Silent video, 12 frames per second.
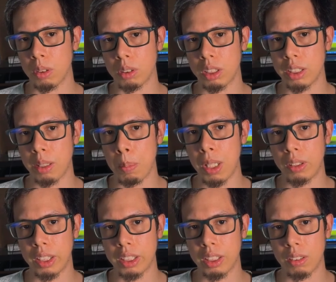Because it's
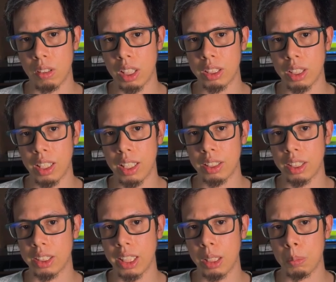a married, right?
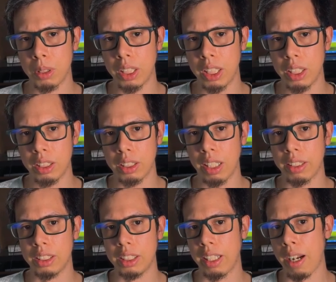And the
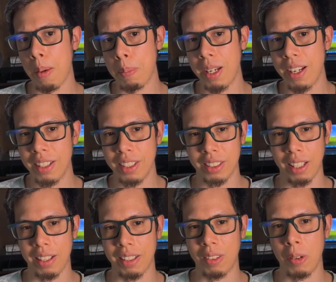ceremony is happy
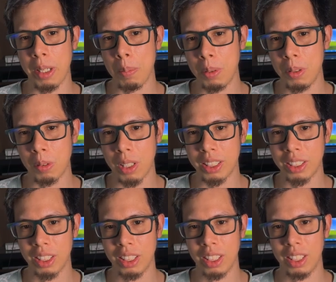honeymoon,
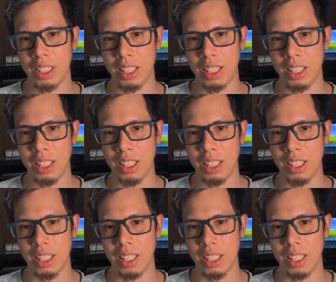right?